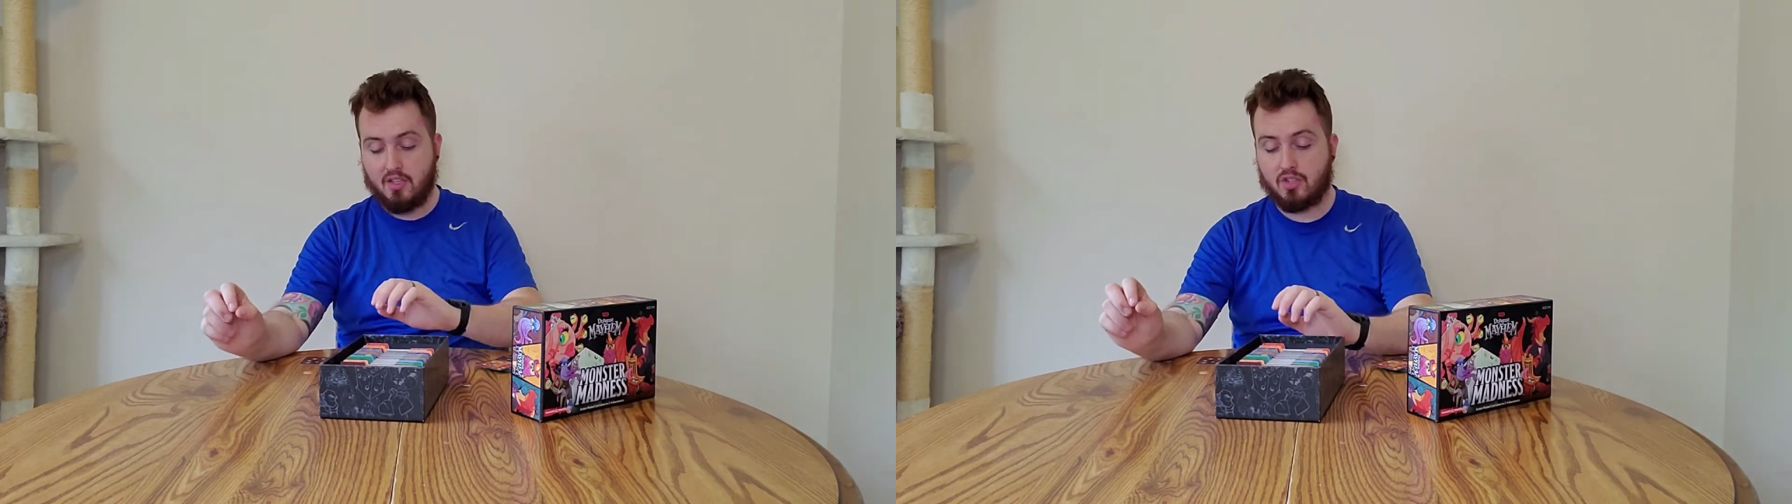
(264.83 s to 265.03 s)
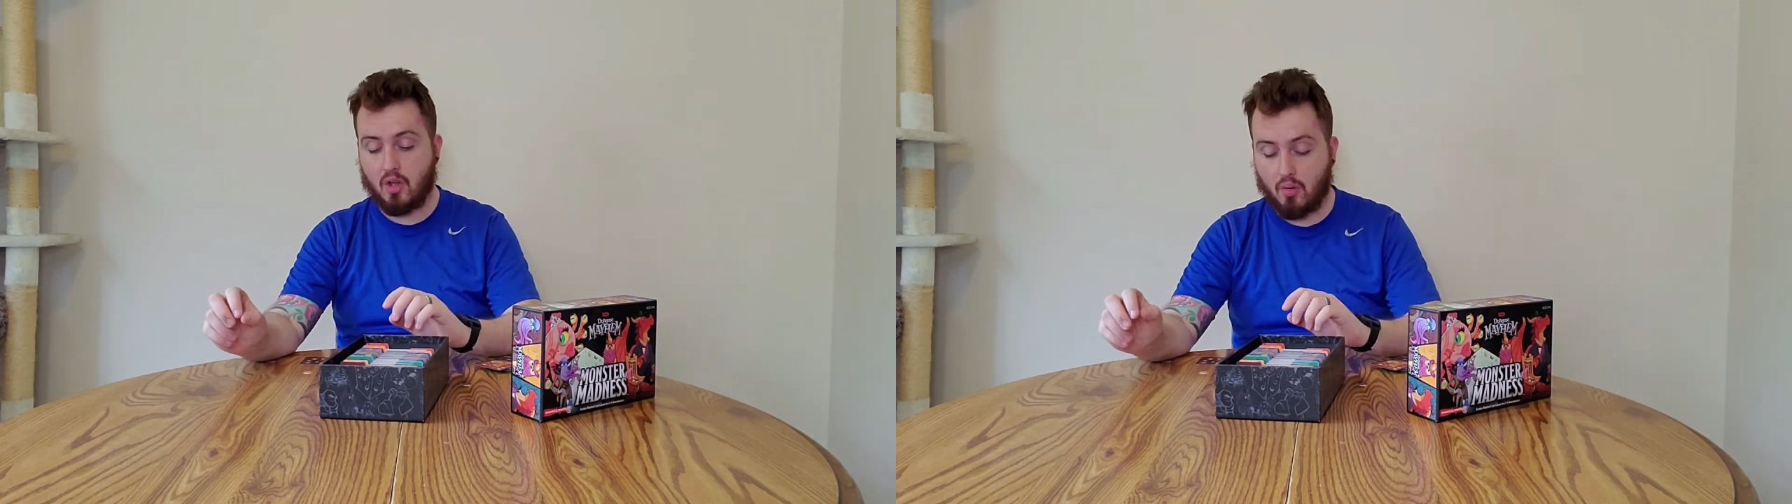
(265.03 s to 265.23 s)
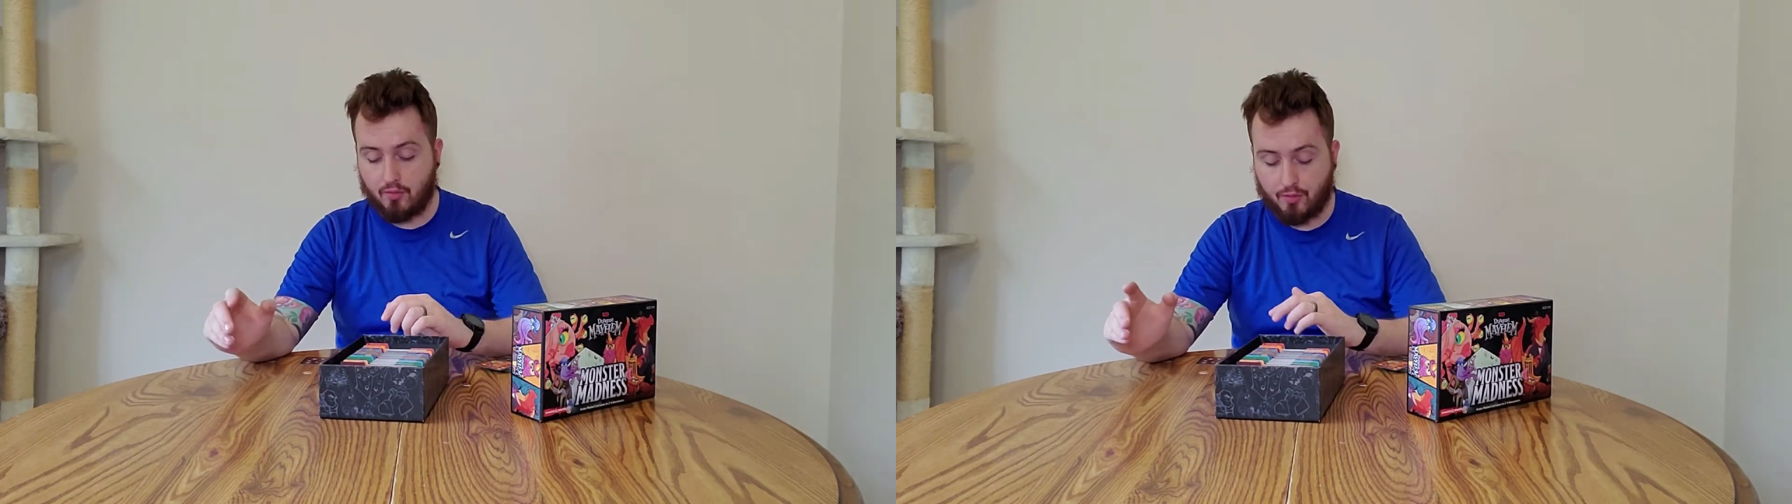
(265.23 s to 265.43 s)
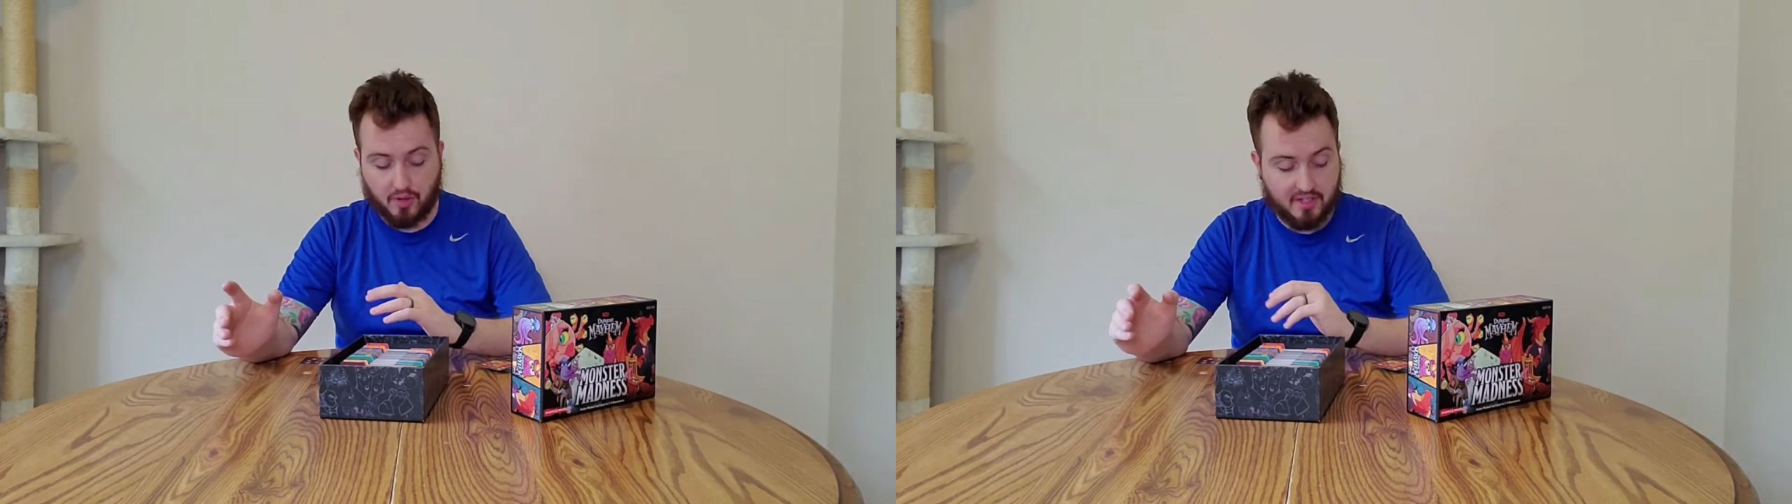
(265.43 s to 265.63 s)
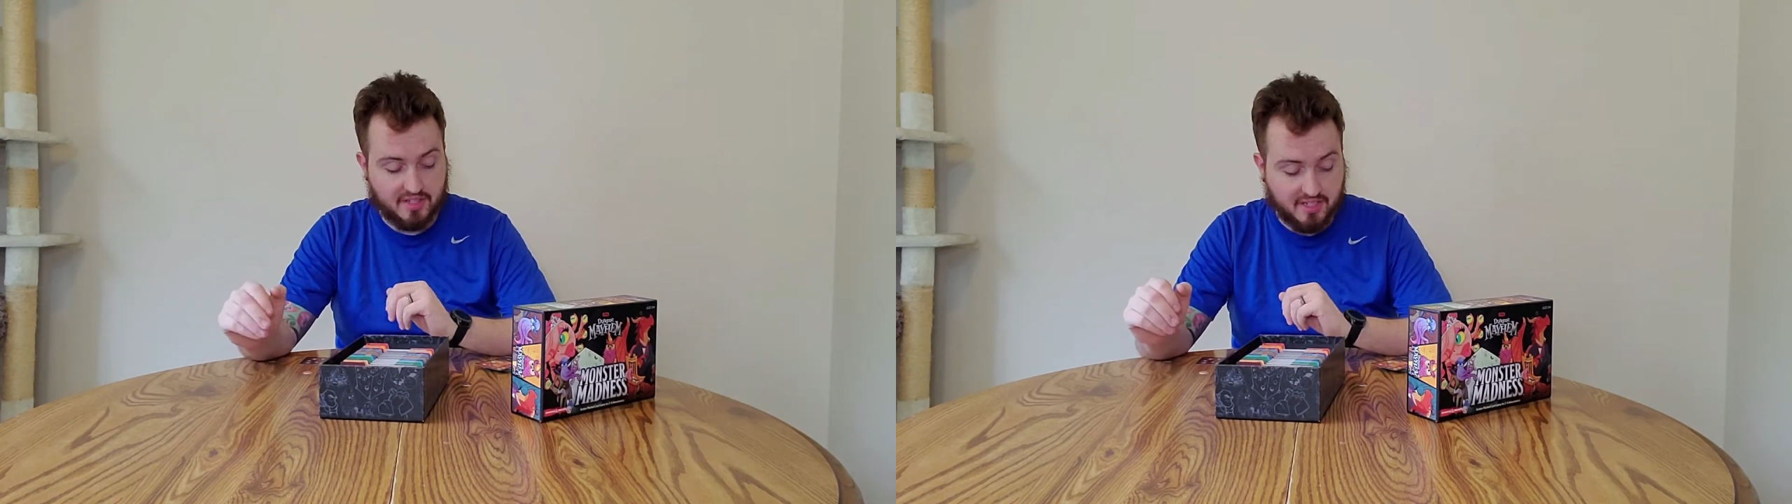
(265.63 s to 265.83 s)
So, for
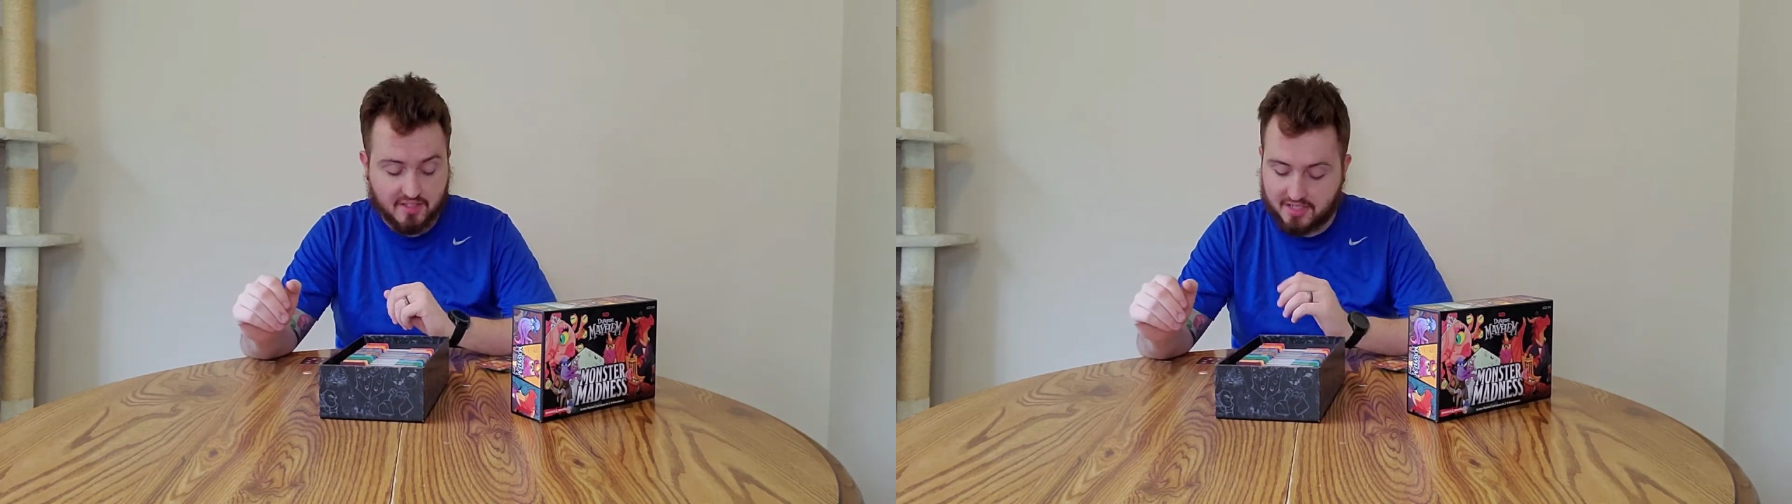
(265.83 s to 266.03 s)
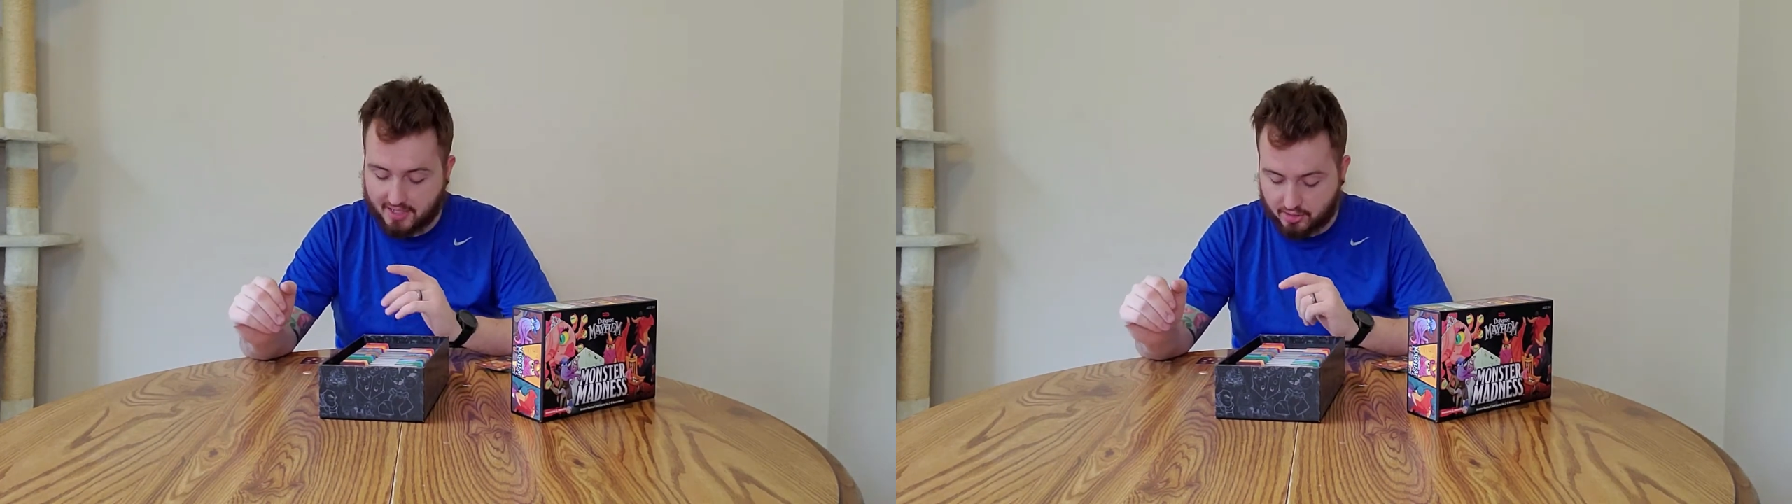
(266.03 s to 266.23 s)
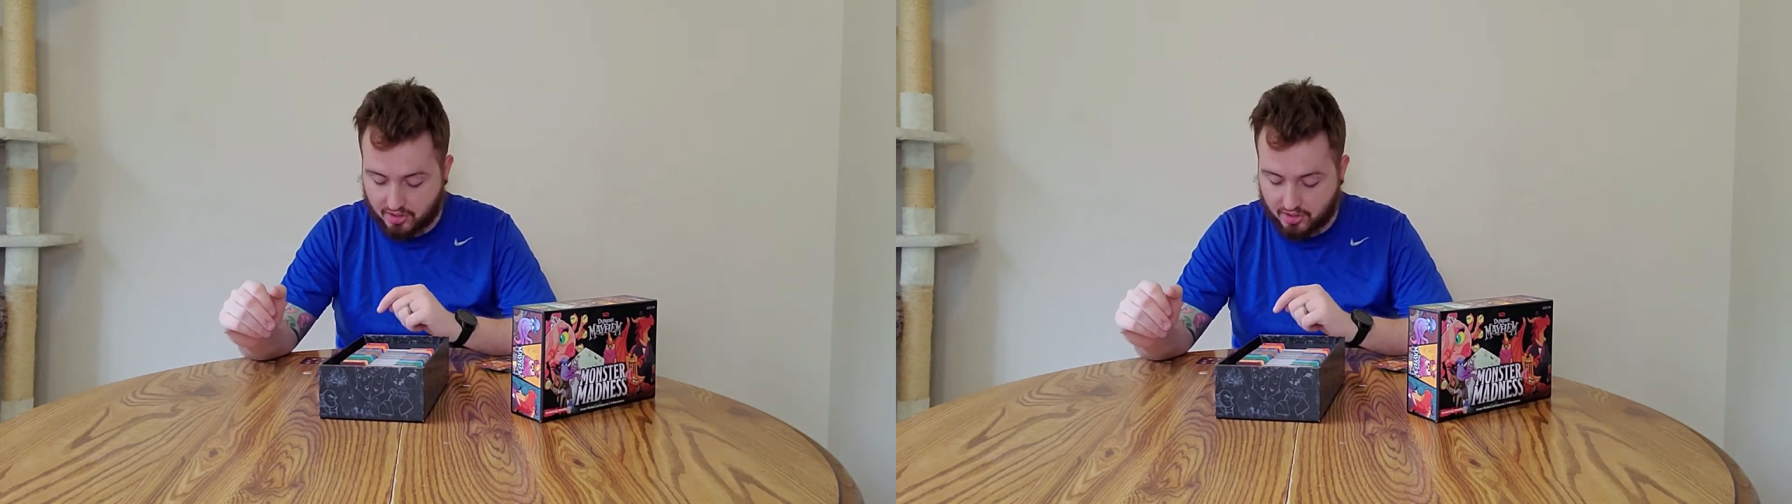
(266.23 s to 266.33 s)
instance, Dr.